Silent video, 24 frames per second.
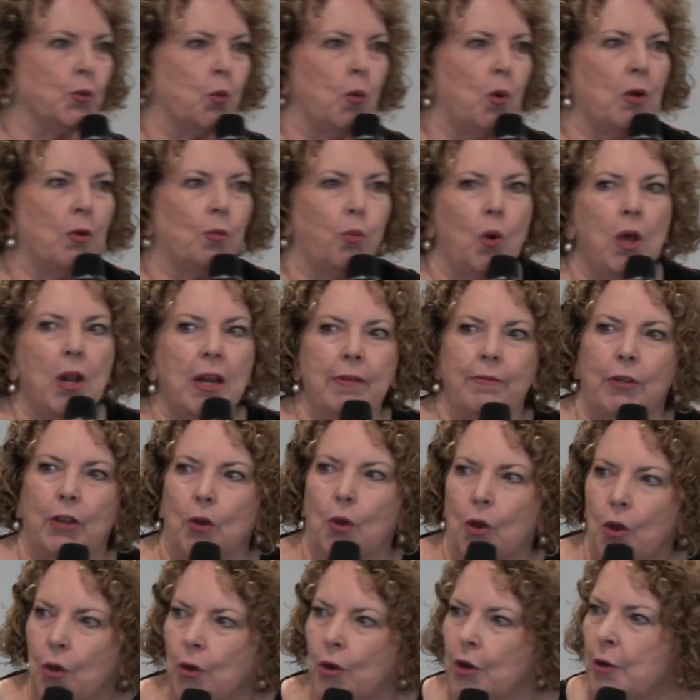What have you
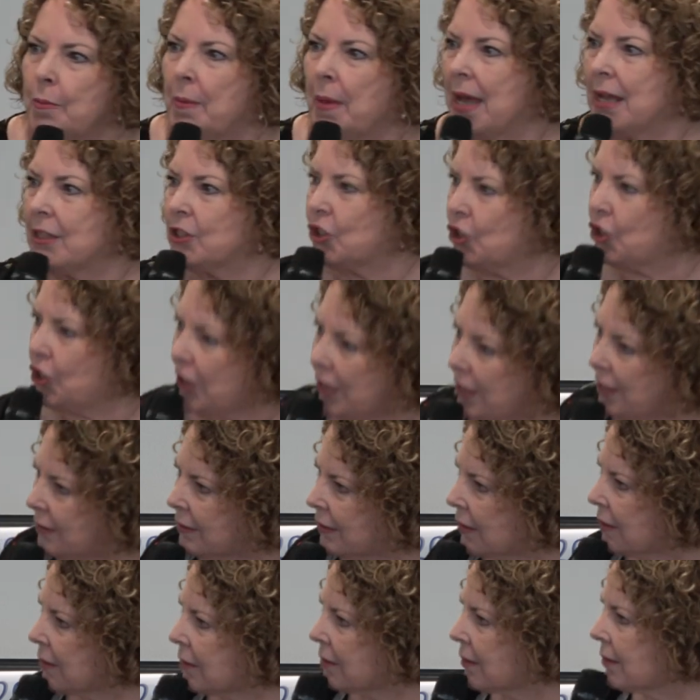heard about
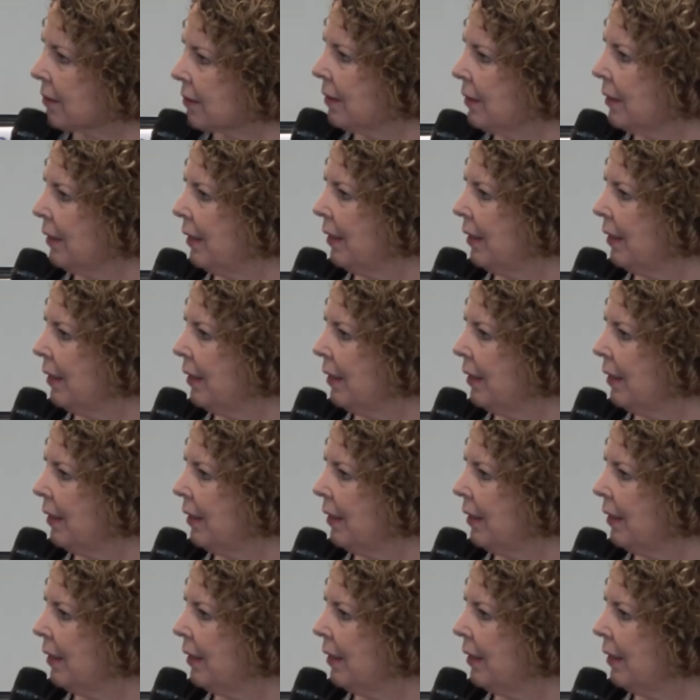Jesus?